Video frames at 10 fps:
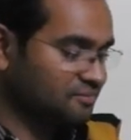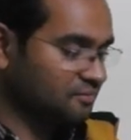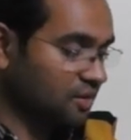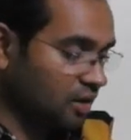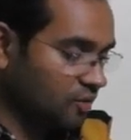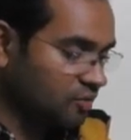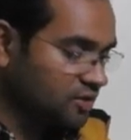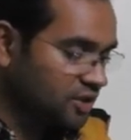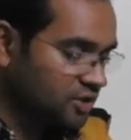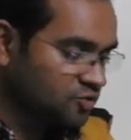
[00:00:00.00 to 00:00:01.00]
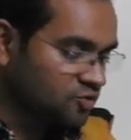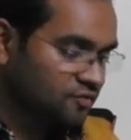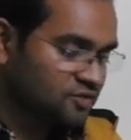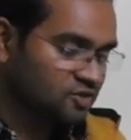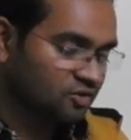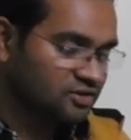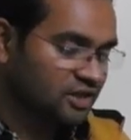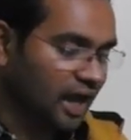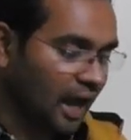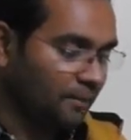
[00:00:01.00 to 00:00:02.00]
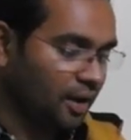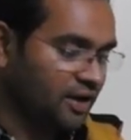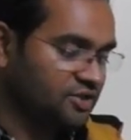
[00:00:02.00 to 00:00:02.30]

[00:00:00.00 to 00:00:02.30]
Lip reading: Below, use of a geological hammer